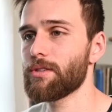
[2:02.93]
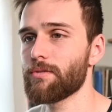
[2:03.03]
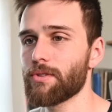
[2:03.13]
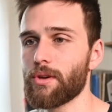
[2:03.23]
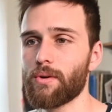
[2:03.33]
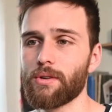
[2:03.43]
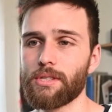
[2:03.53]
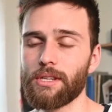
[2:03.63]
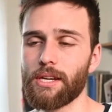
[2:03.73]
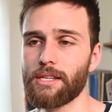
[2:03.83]
over the
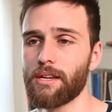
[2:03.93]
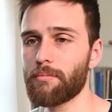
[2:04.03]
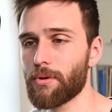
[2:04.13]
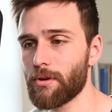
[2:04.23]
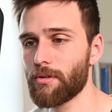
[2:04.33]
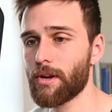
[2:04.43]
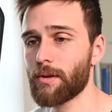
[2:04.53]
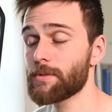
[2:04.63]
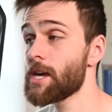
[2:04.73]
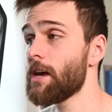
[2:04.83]
course of like 10
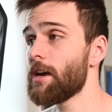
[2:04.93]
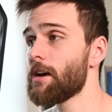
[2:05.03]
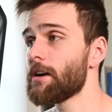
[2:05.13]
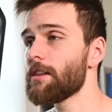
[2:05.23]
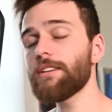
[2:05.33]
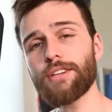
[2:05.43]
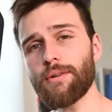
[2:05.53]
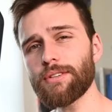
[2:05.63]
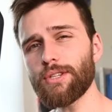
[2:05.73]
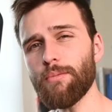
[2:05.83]
programs, let's
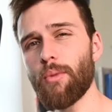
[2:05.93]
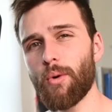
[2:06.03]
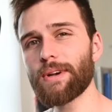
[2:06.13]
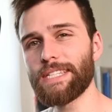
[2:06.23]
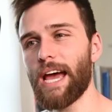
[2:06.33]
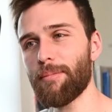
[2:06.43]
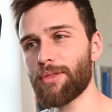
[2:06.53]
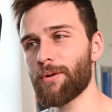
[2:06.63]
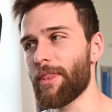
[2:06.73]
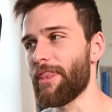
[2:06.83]
go into more
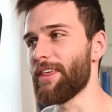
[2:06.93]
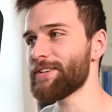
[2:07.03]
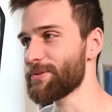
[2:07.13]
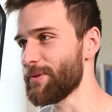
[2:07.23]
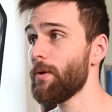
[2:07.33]
depth on this one.